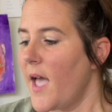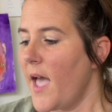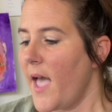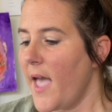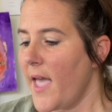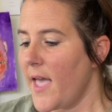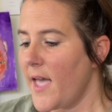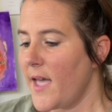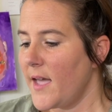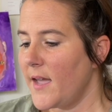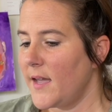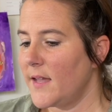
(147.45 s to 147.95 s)

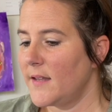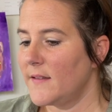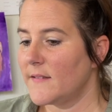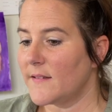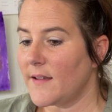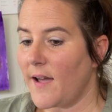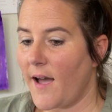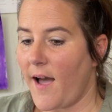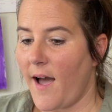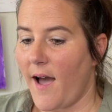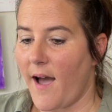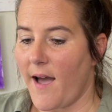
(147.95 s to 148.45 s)
And
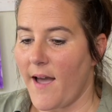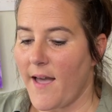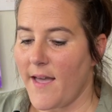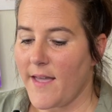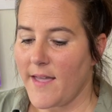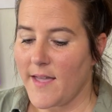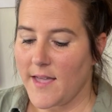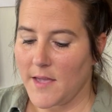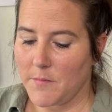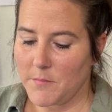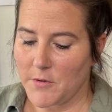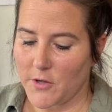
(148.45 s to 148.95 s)

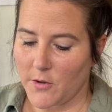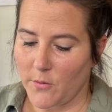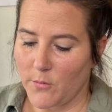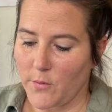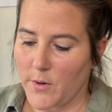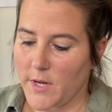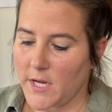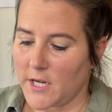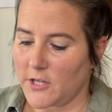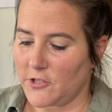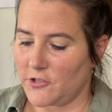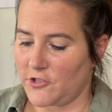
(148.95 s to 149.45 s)
I am
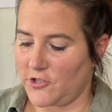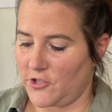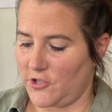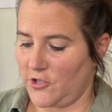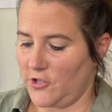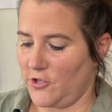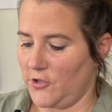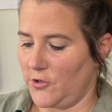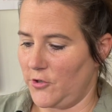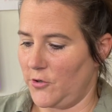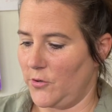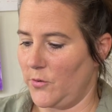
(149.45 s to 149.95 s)
going
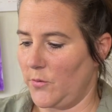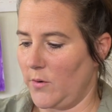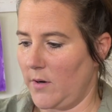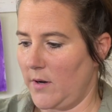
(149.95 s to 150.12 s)
to